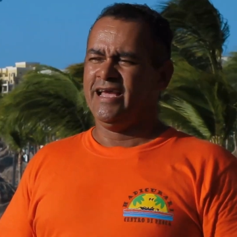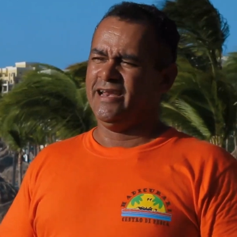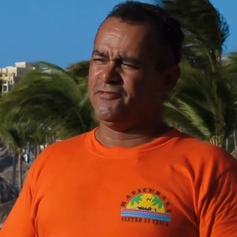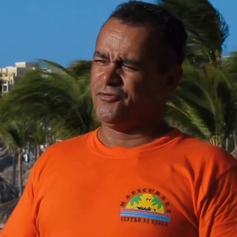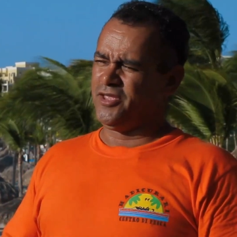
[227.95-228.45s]

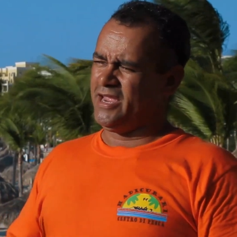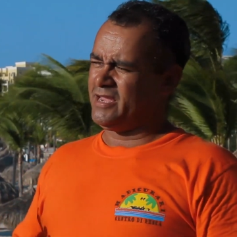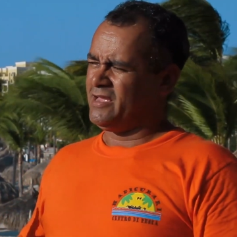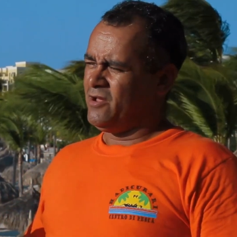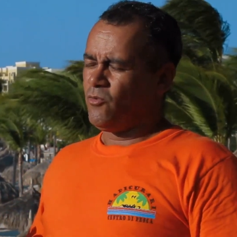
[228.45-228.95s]
And if you take
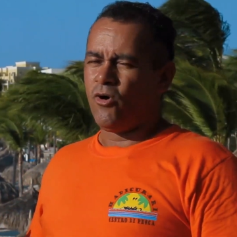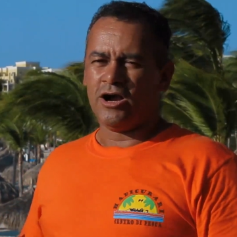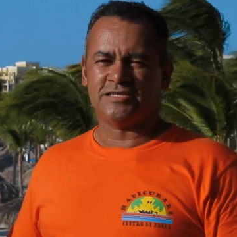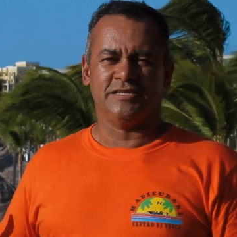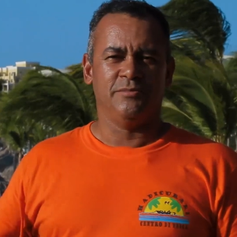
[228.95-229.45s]

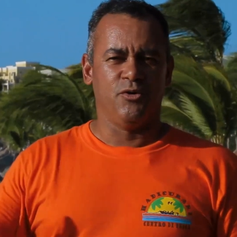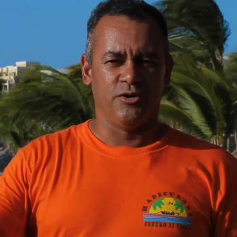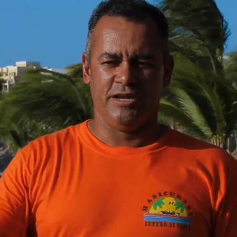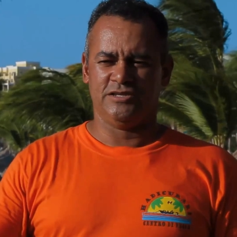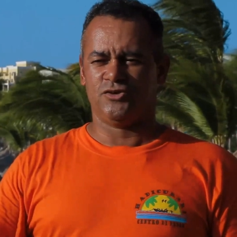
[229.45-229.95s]
walks in the
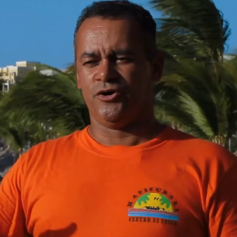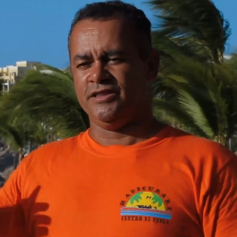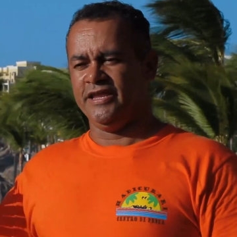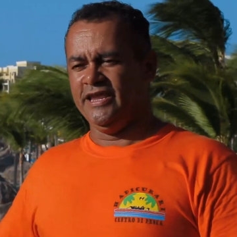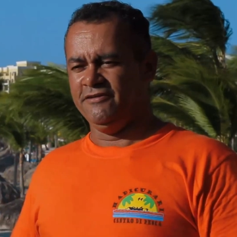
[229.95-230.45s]
mornings or
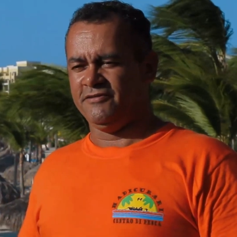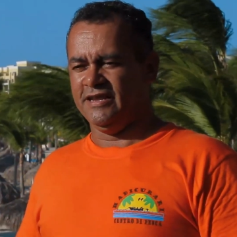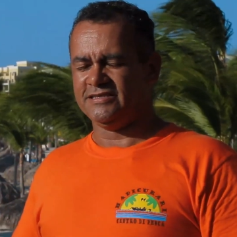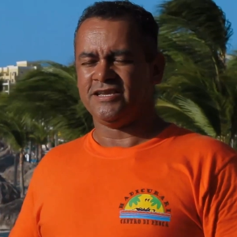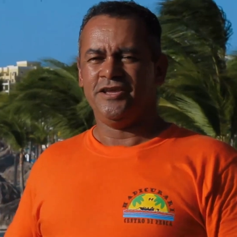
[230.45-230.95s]
in the
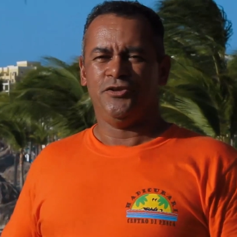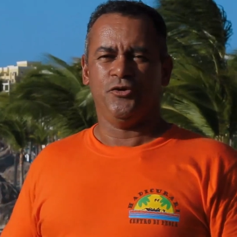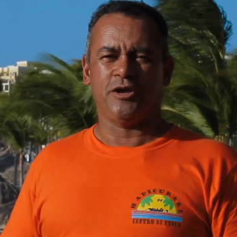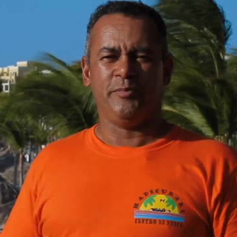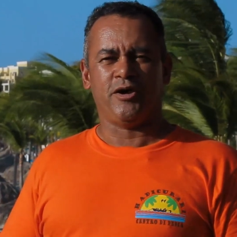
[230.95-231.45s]
evenings,
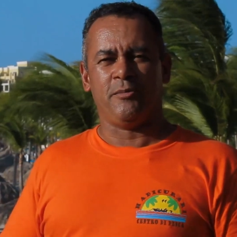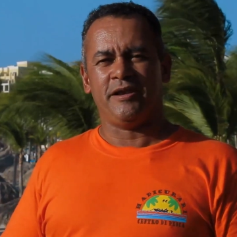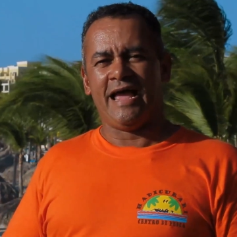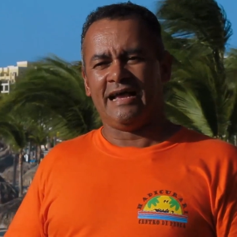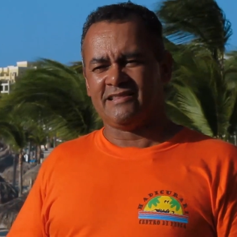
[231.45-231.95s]
you can become
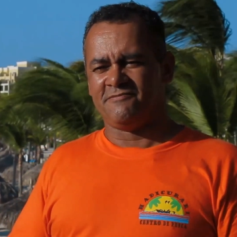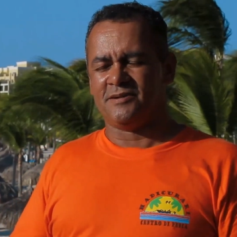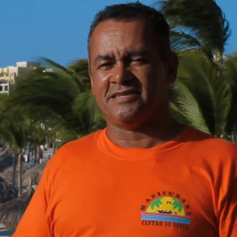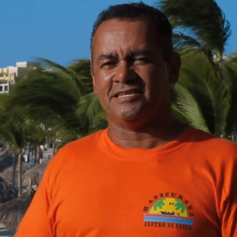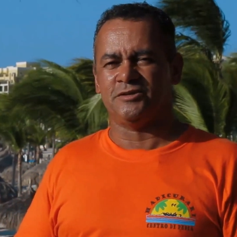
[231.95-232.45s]
an active
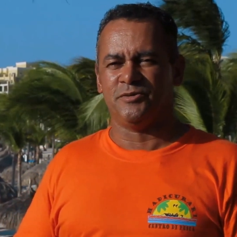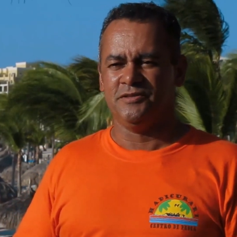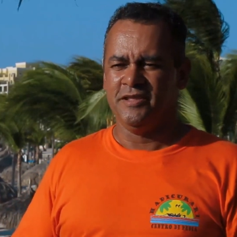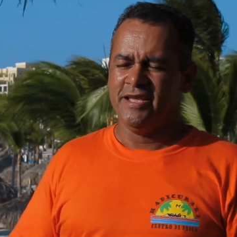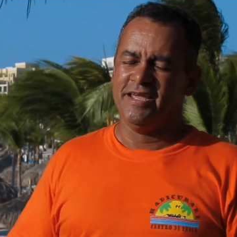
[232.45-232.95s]

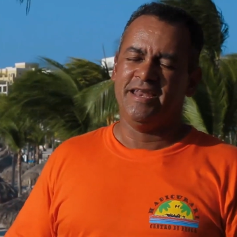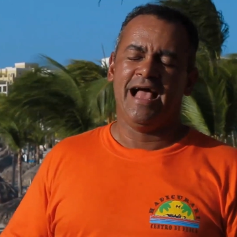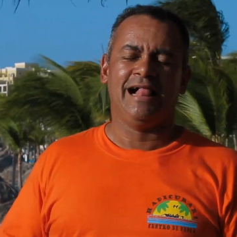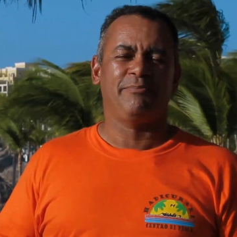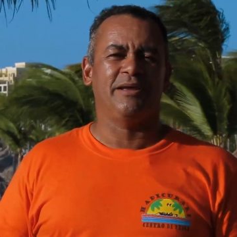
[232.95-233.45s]
participant in
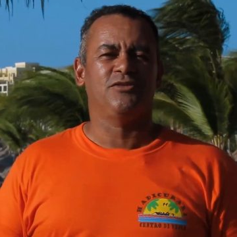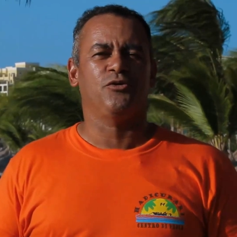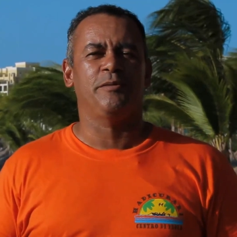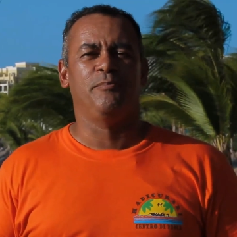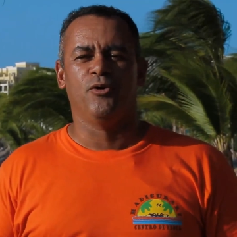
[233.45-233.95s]
helping to
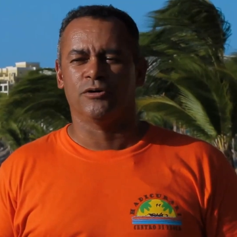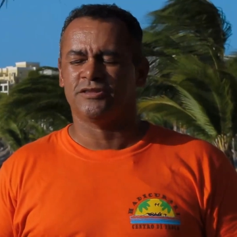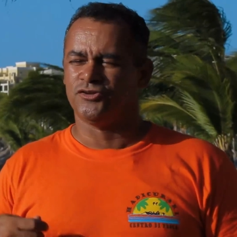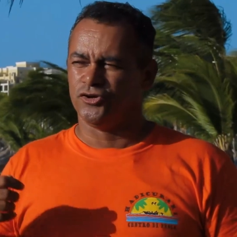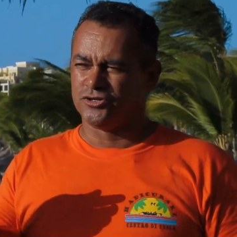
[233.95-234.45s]
report
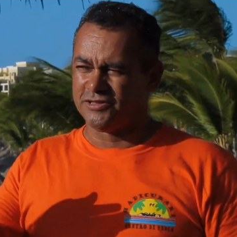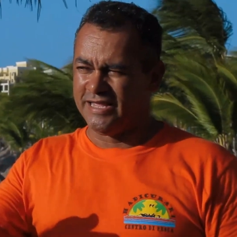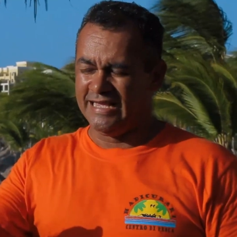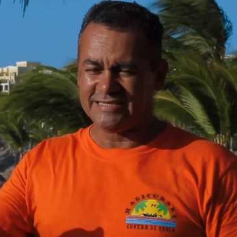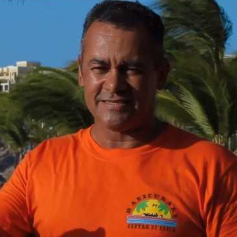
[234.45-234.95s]
turtle
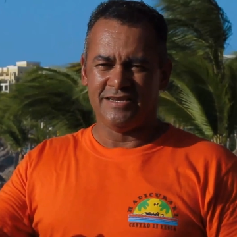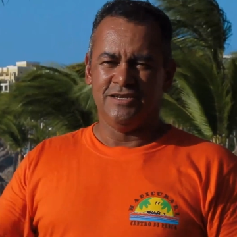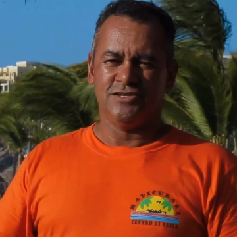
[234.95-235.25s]
nests